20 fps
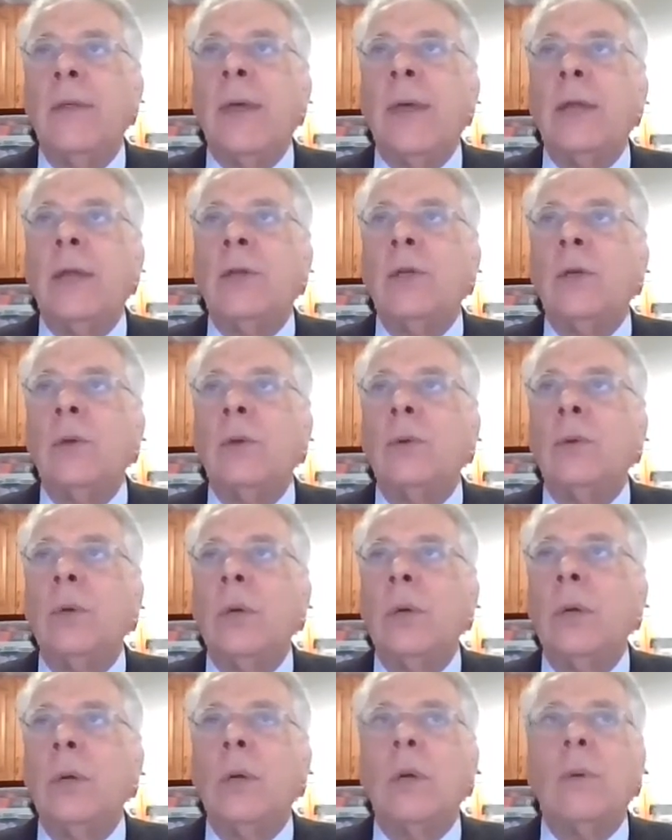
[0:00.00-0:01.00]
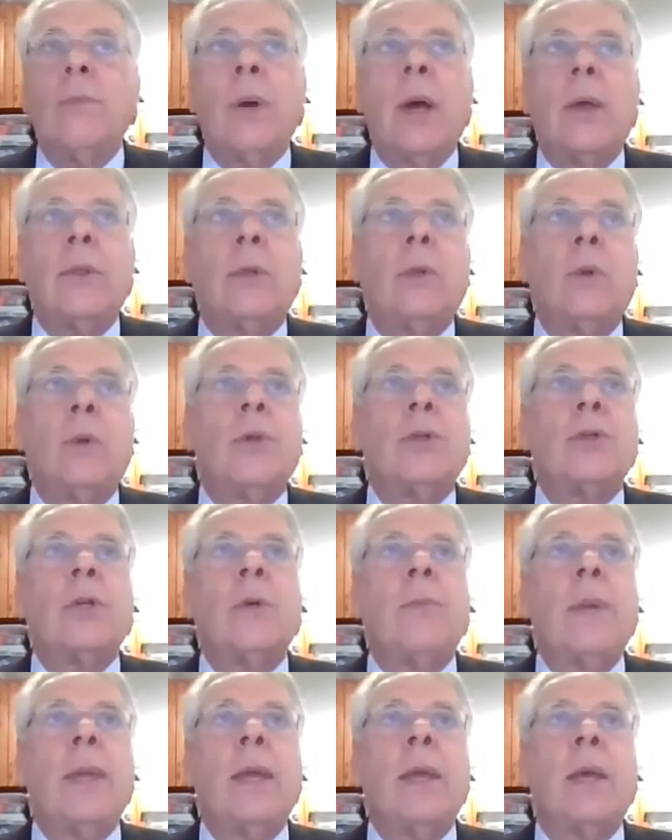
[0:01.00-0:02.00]
They too, by the Lord's
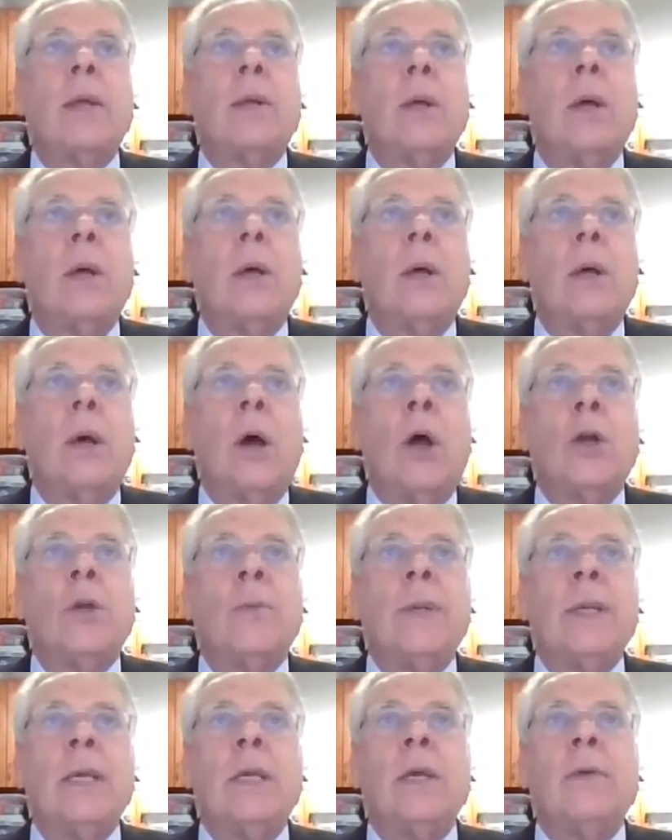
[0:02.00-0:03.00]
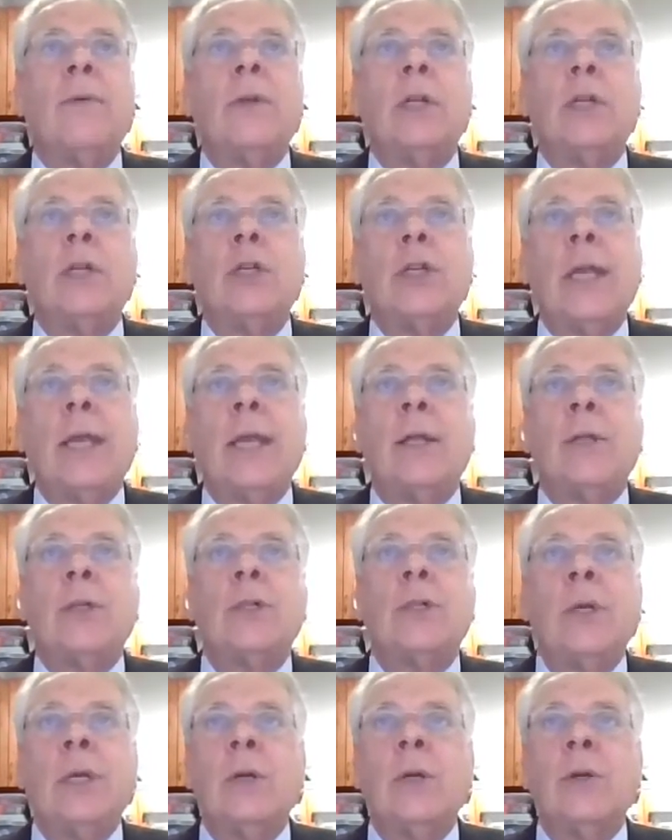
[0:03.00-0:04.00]
command, are to be given a
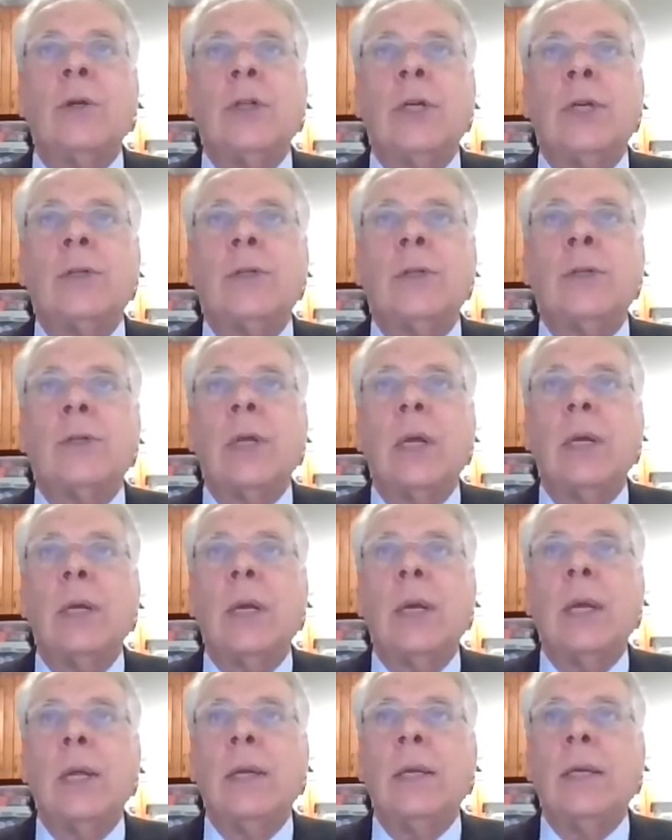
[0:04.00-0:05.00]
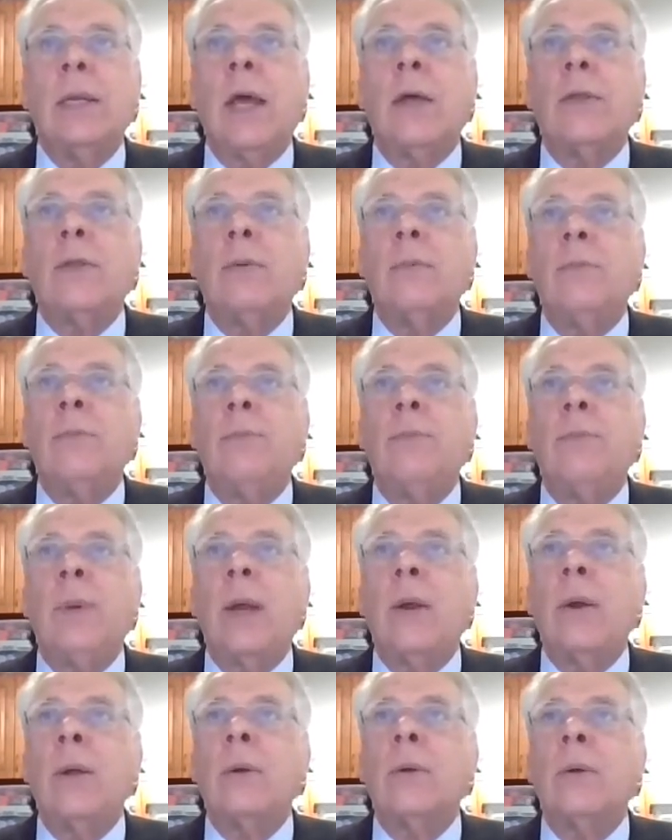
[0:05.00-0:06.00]
chance to hear Jesus' death,
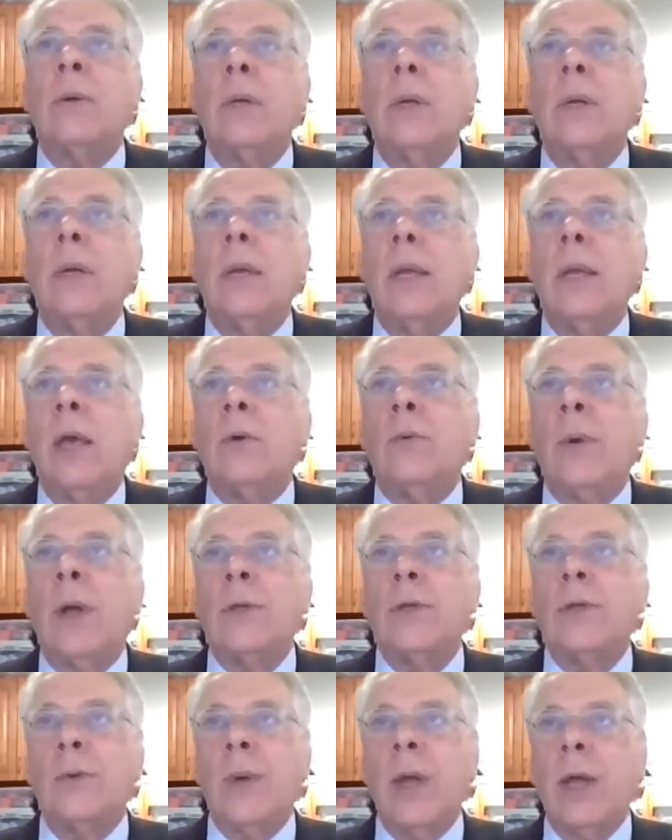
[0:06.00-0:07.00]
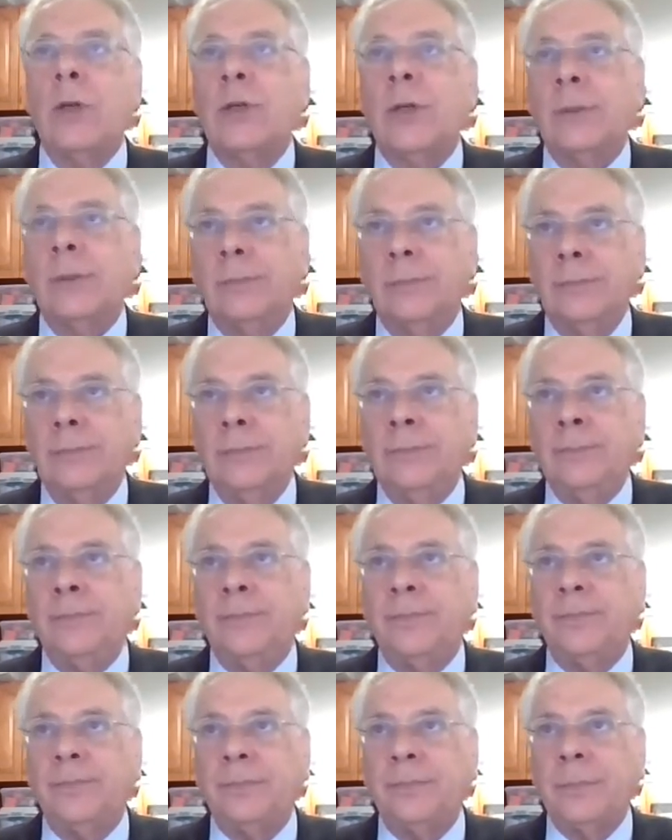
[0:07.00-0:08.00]
burial, and resurrection.
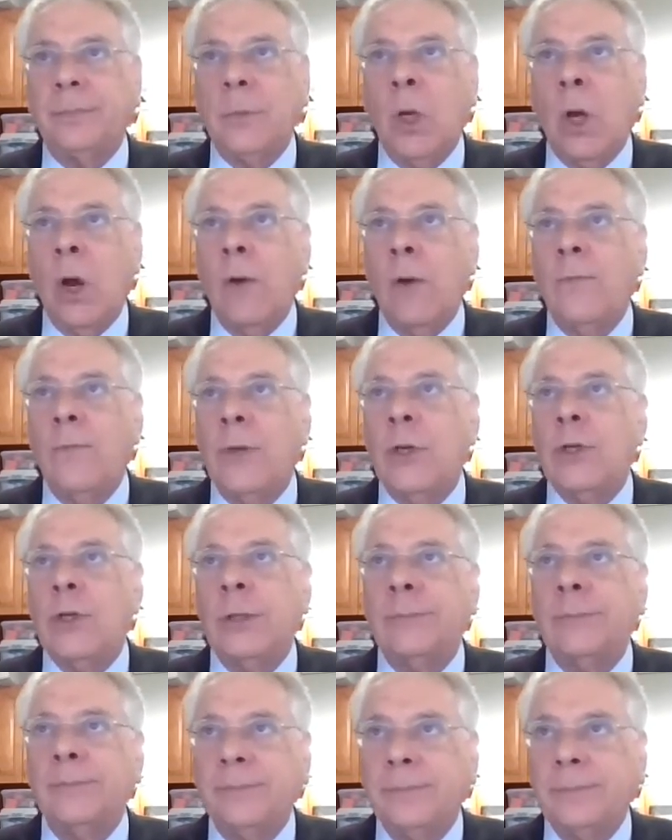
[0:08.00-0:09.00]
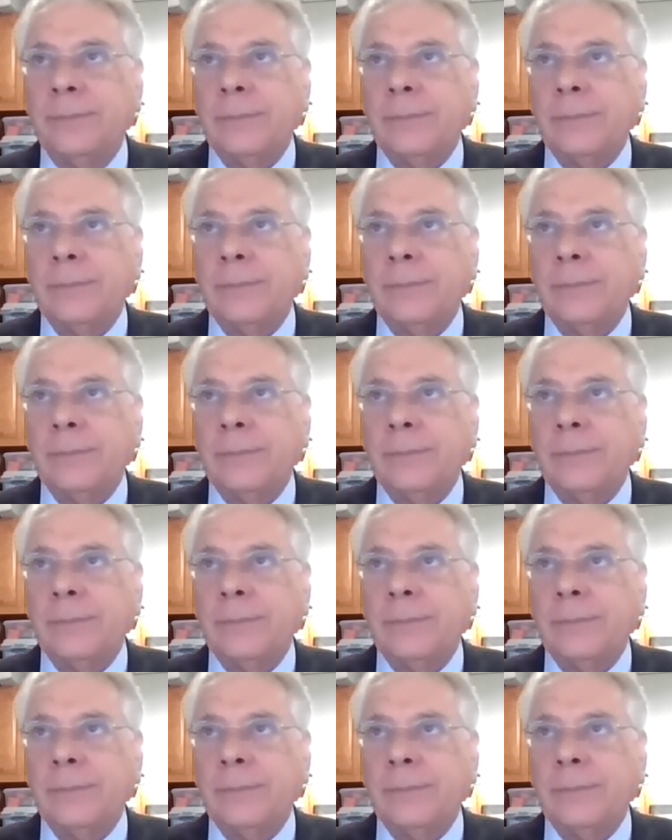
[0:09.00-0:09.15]
Our vision